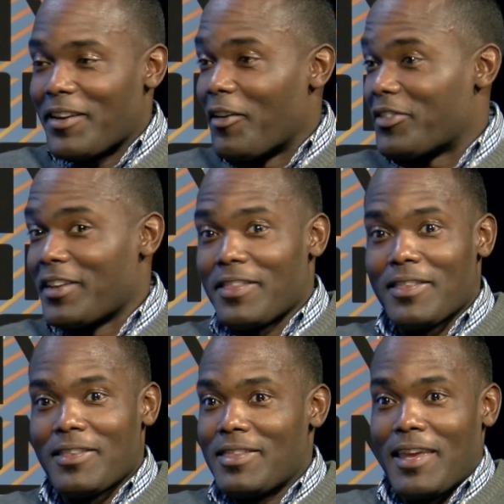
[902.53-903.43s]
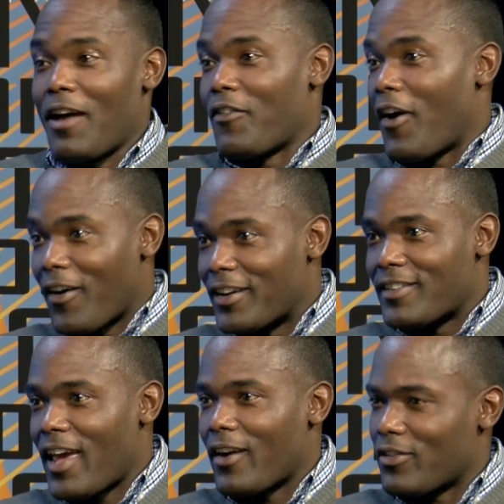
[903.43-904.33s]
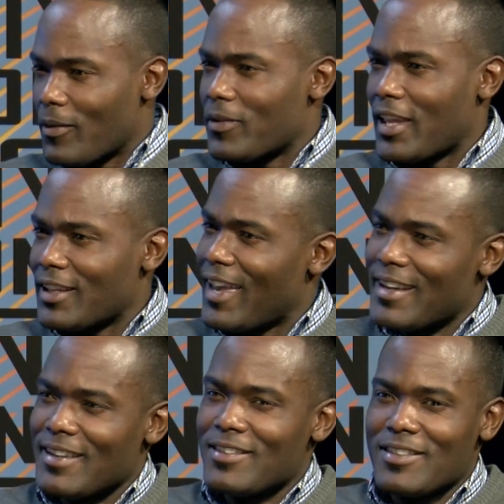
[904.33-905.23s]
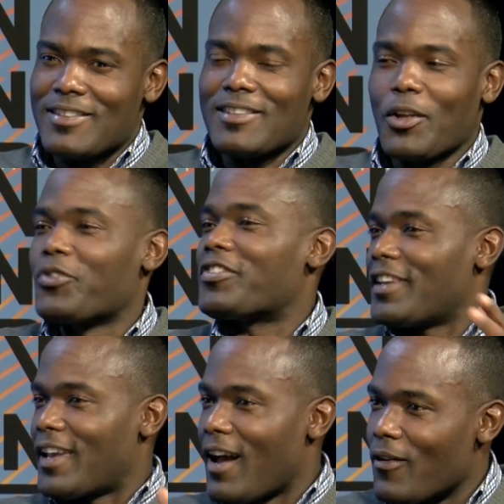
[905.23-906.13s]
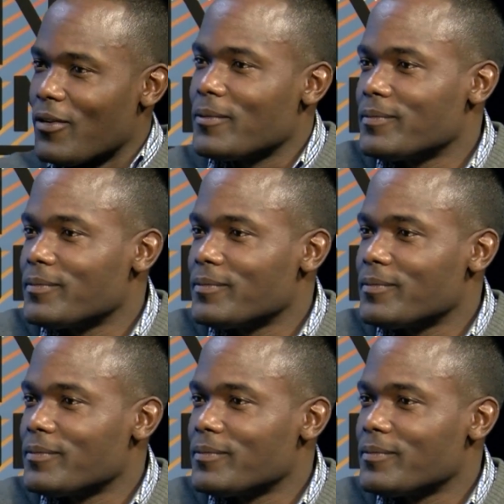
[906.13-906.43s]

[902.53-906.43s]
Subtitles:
then all of a sudden they have a heart attack or something like that, and just those stick out.